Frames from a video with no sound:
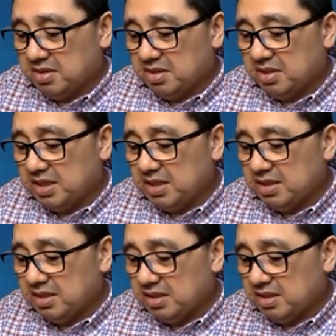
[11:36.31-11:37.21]
All right.
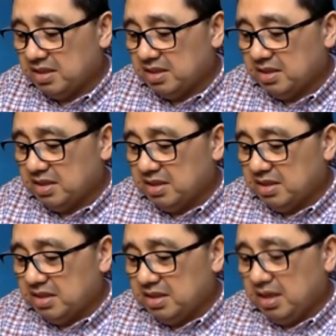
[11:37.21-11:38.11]

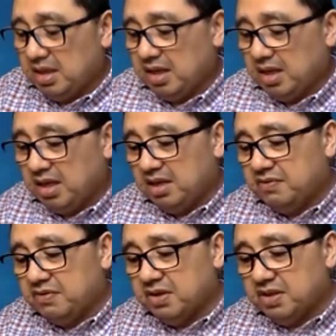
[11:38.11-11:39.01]

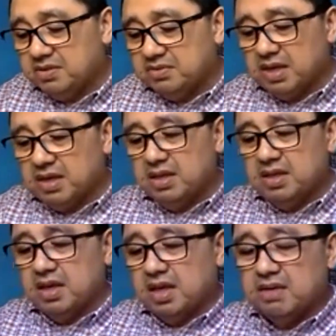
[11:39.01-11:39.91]
And for this one,
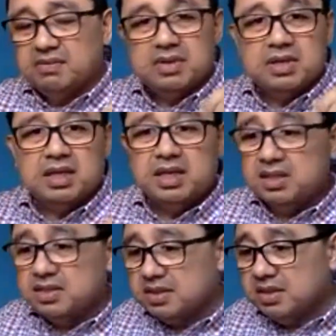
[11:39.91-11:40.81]
I've already
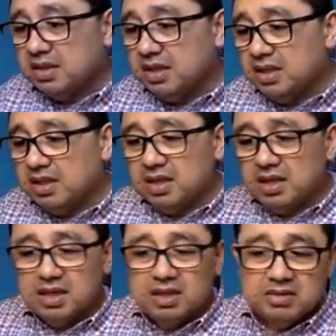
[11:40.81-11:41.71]
inserted
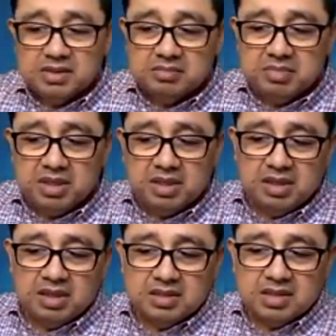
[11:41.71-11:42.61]
the
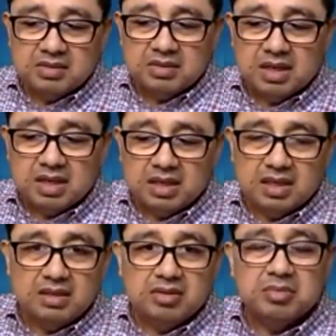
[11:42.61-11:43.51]
USB sound card
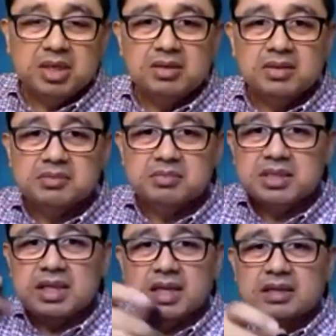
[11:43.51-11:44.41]
into my USB
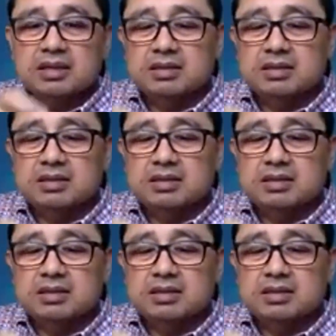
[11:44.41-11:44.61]
slot.